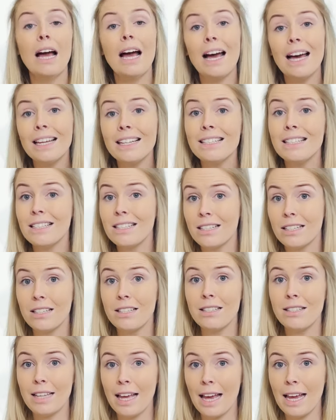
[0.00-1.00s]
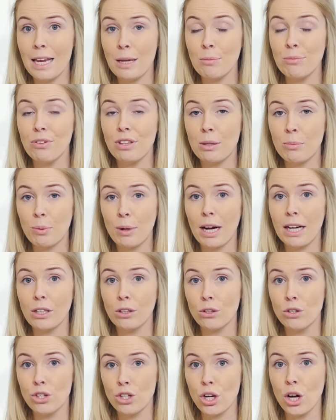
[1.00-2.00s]
and same for the
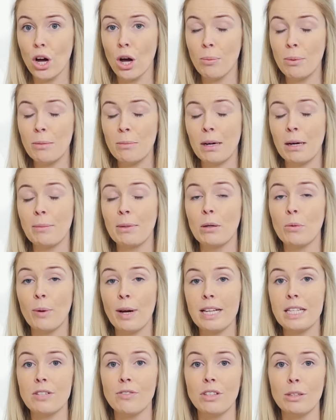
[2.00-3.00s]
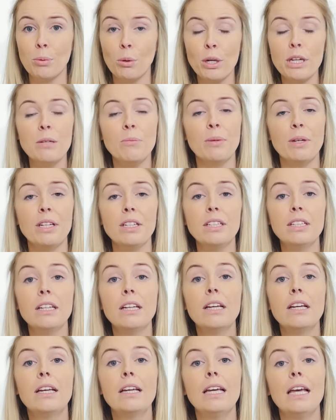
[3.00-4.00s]
bridal shop, it might be a waste of an appointment